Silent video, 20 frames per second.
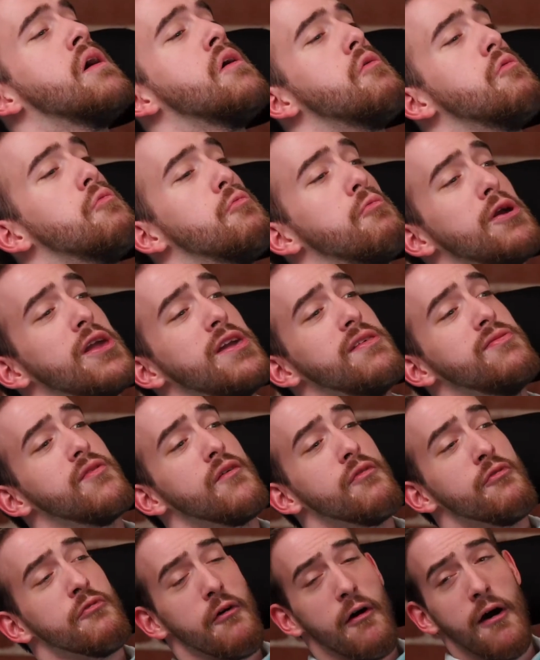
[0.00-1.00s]

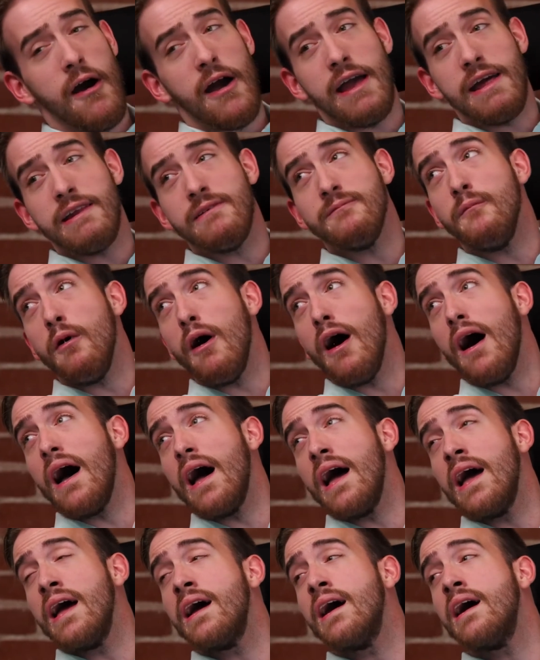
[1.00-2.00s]
redefined
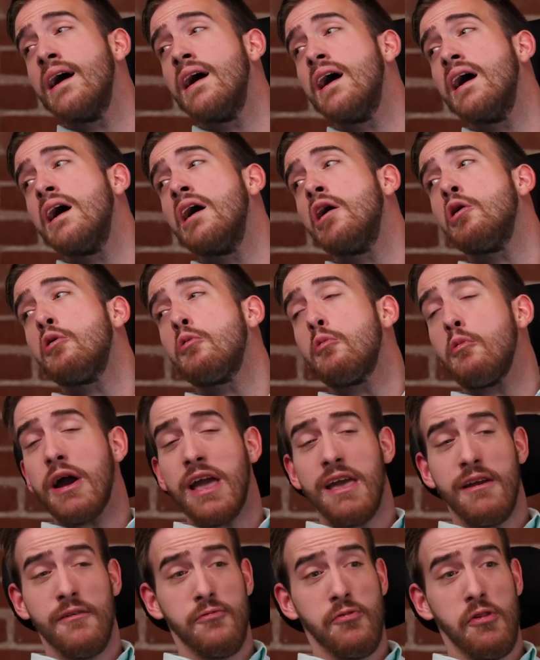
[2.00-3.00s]
my way
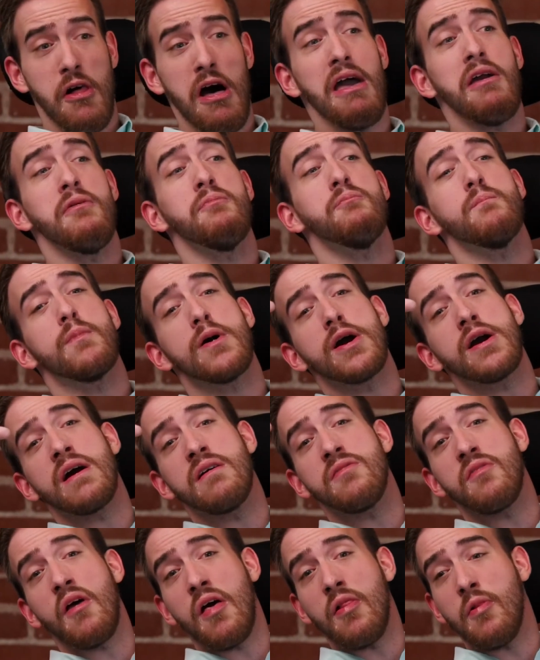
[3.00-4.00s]
of life because
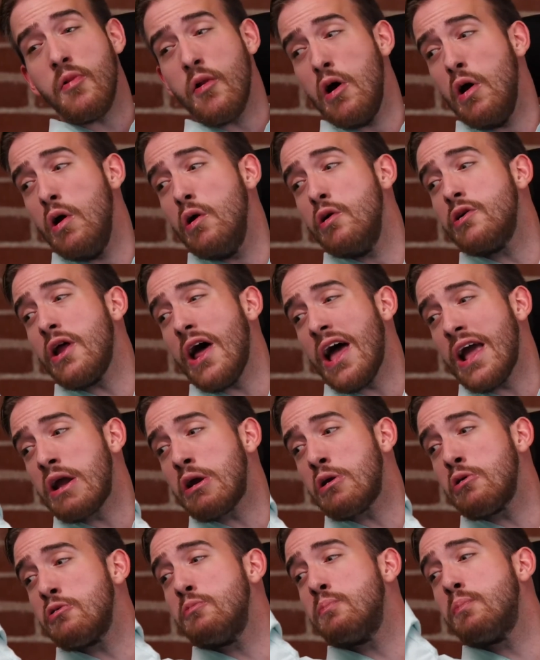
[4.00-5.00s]
I learned I
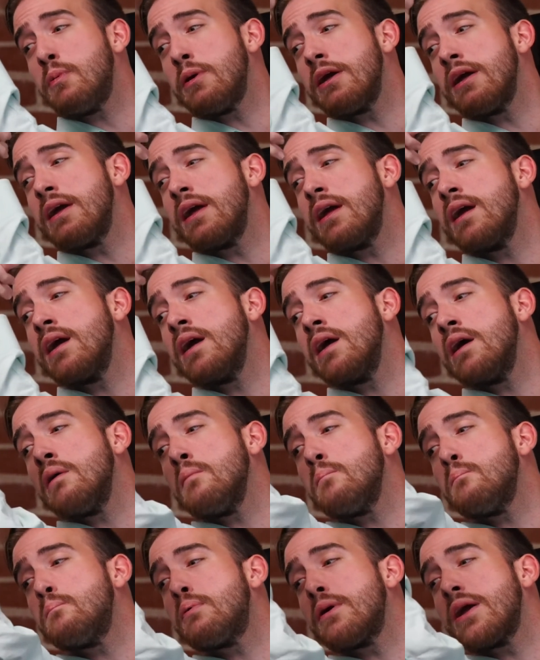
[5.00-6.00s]
could be
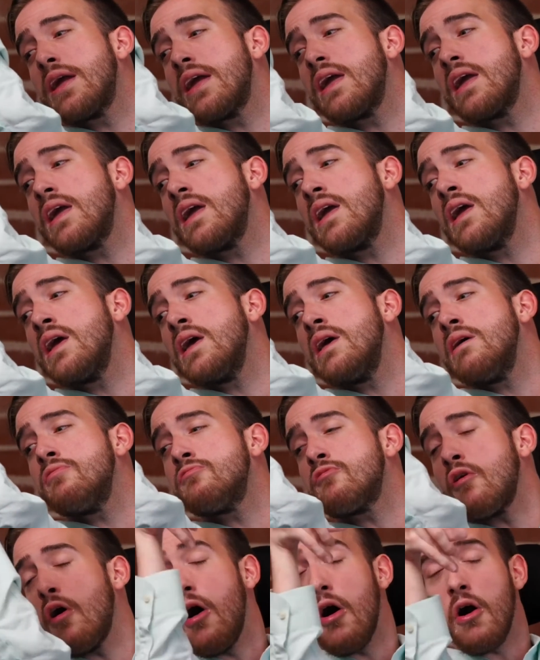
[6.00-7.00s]

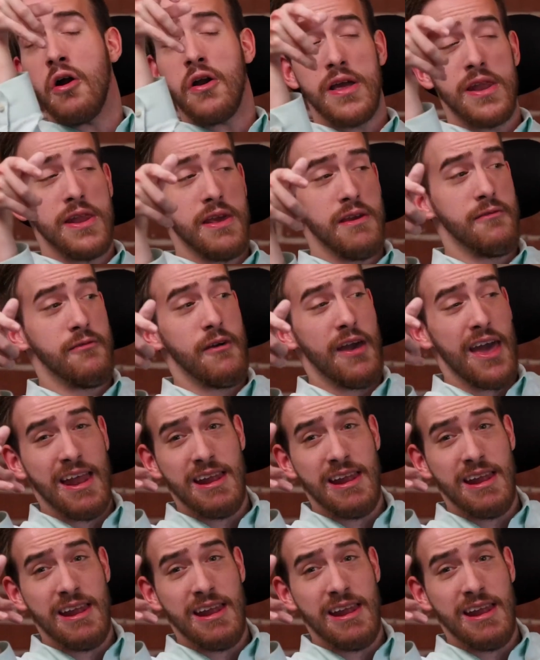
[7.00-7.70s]
talkative and